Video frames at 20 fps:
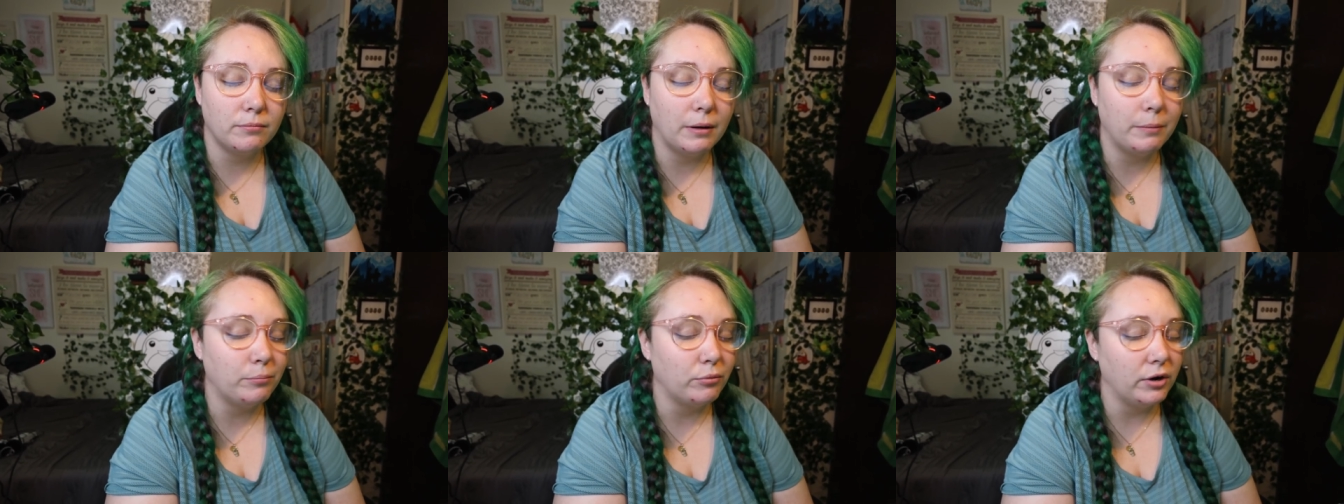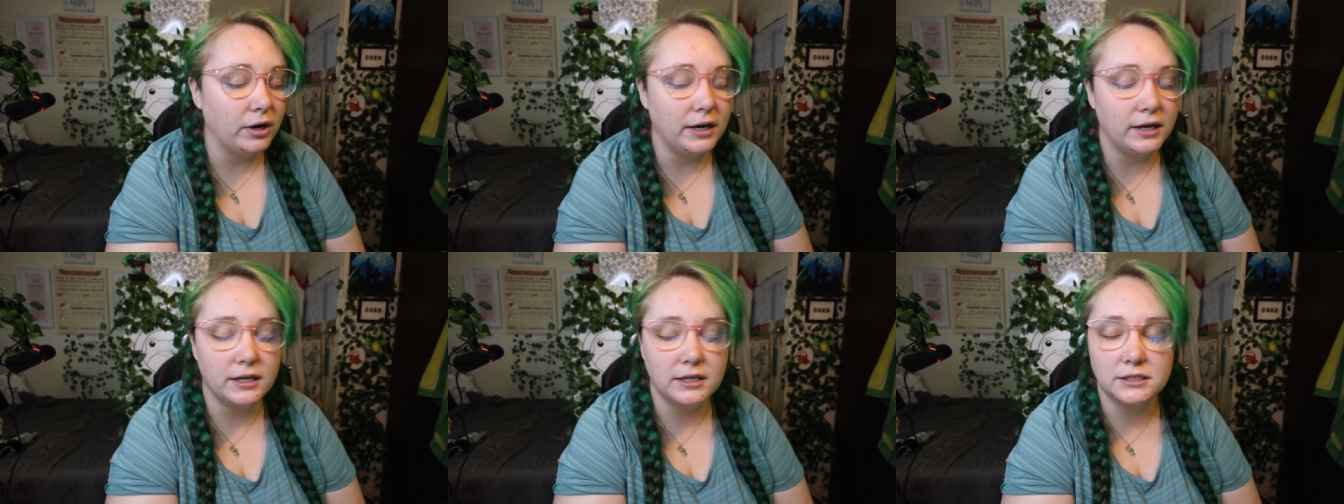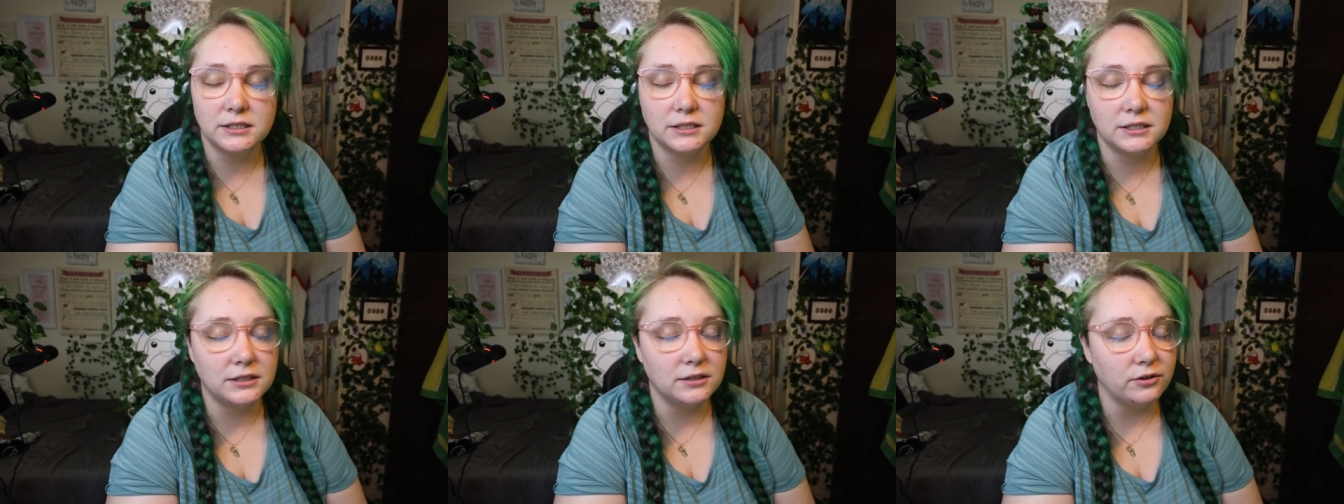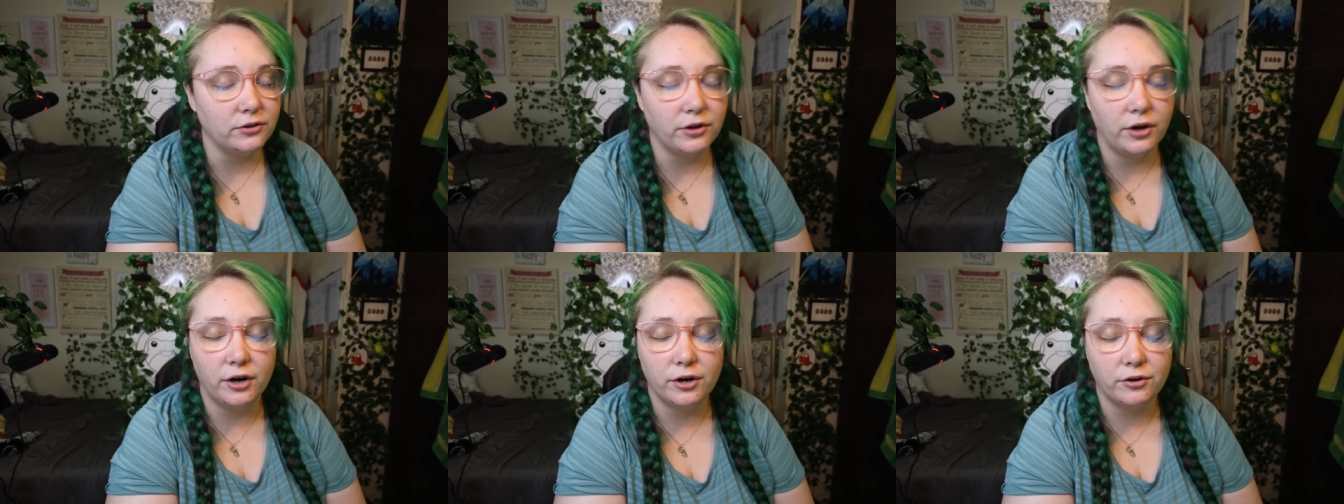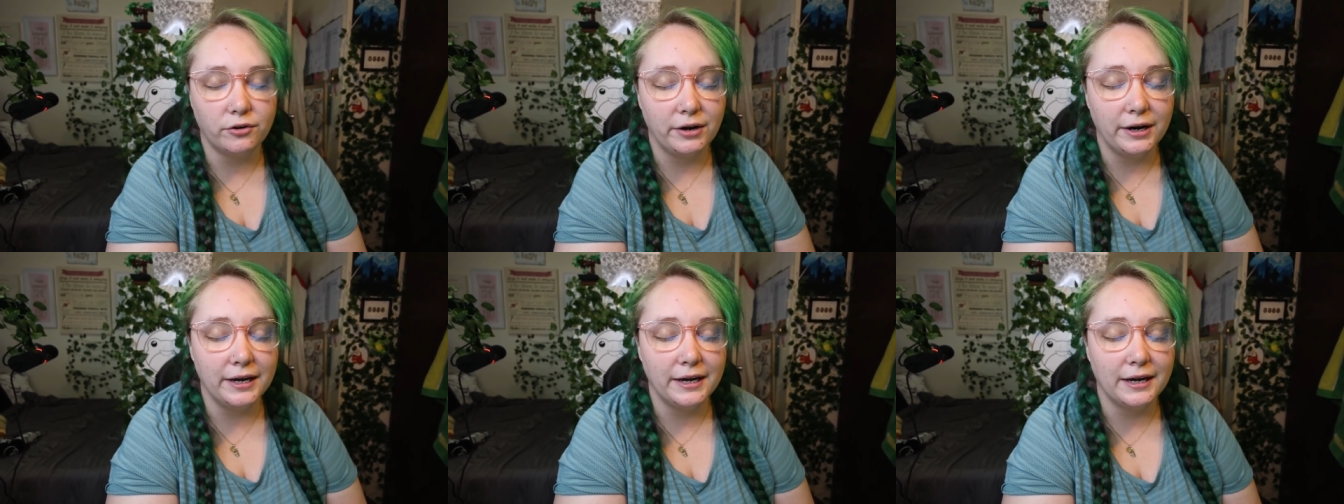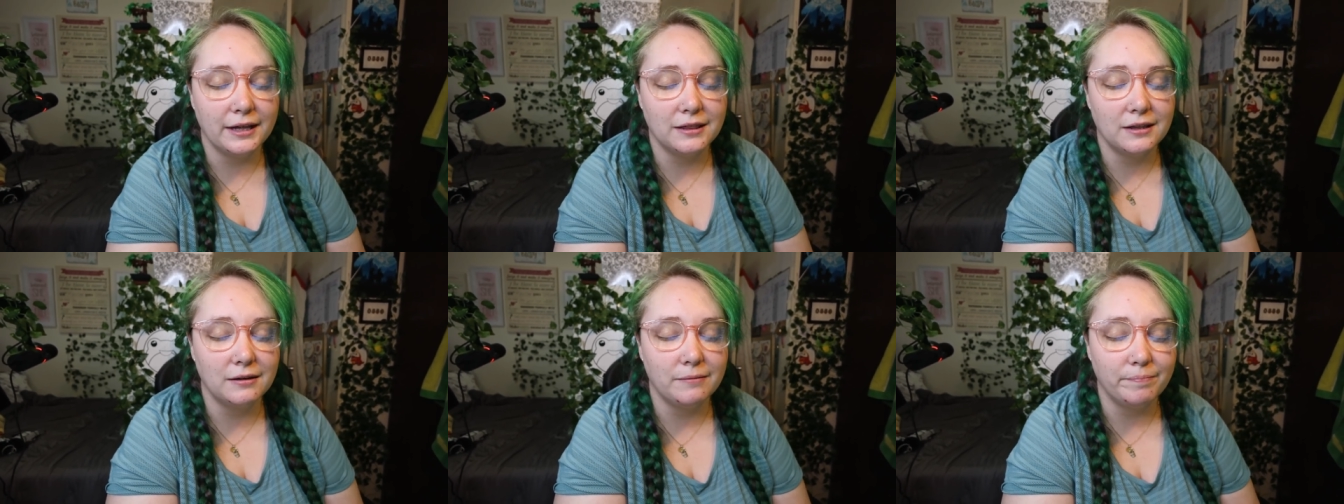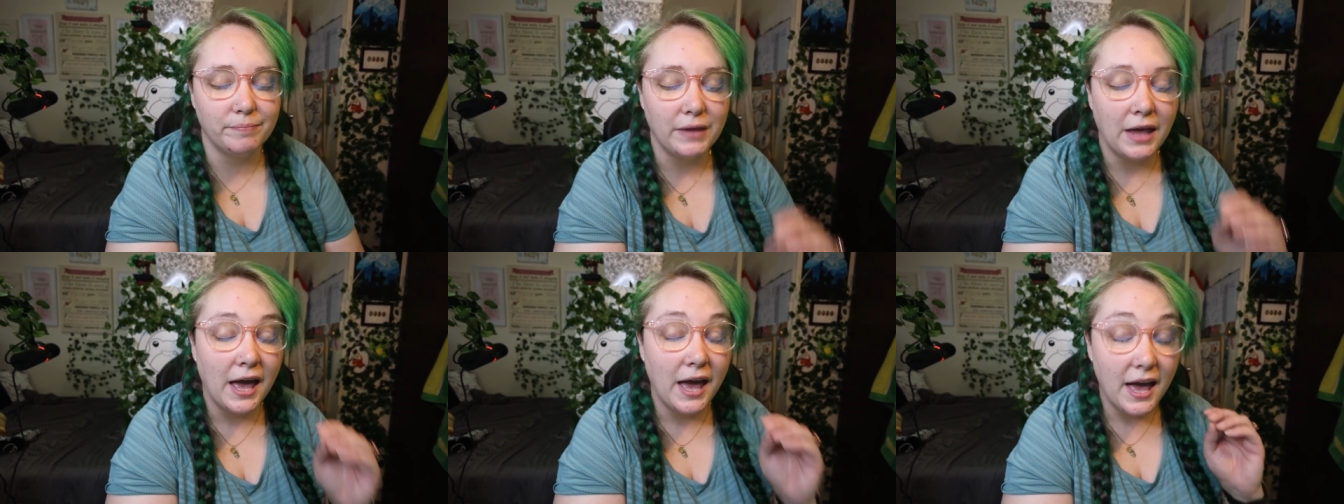My brain is still not great. Get
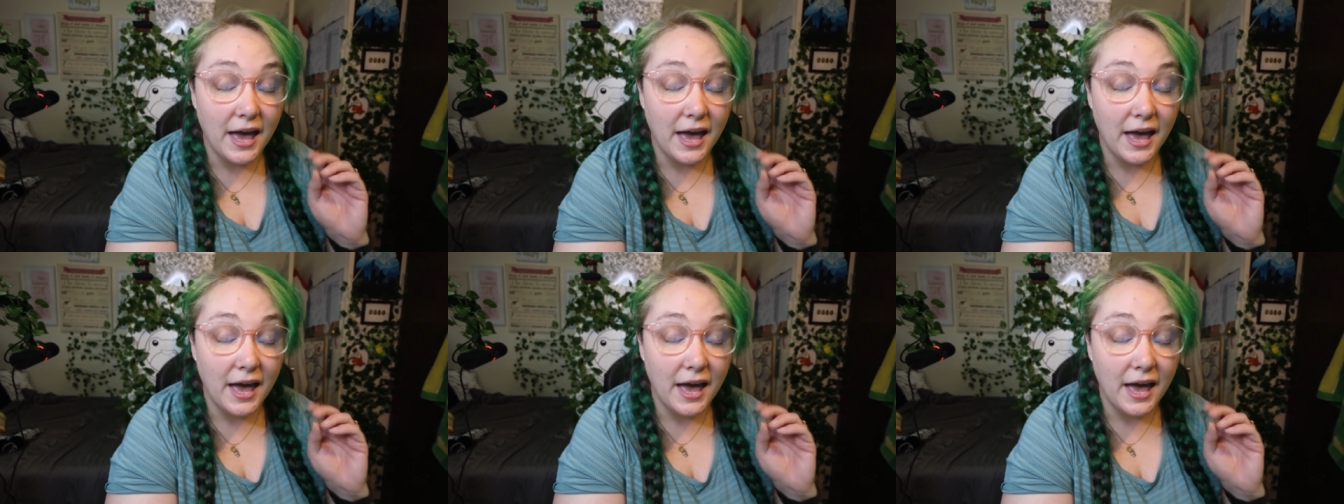them